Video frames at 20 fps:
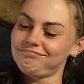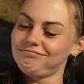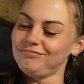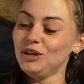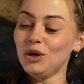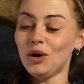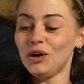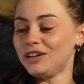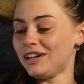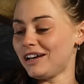
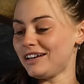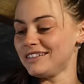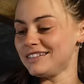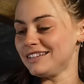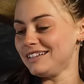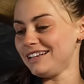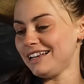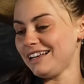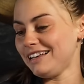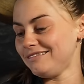not nice
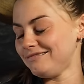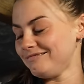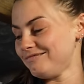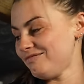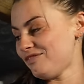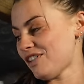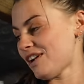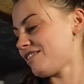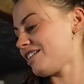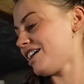and neat,
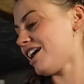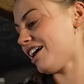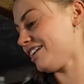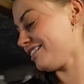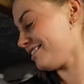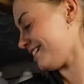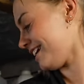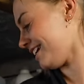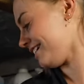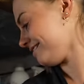very
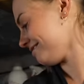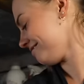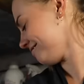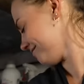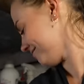unneat.